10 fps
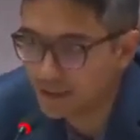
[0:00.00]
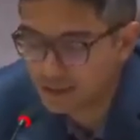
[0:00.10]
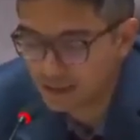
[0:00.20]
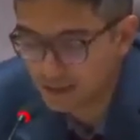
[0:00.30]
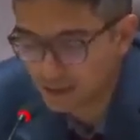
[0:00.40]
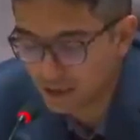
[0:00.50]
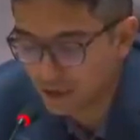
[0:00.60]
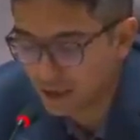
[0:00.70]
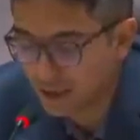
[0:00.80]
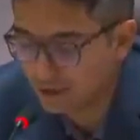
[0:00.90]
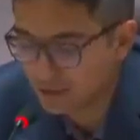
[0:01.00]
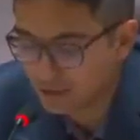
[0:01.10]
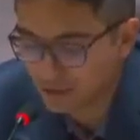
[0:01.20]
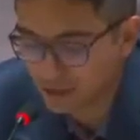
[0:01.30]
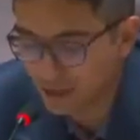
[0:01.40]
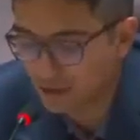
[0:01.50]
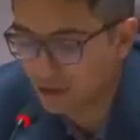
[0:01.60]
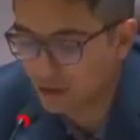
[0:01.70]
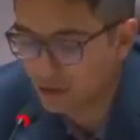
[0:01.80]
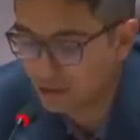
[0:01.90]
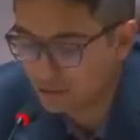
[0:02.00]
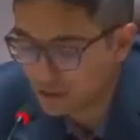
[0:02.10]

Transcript: this Security Council and other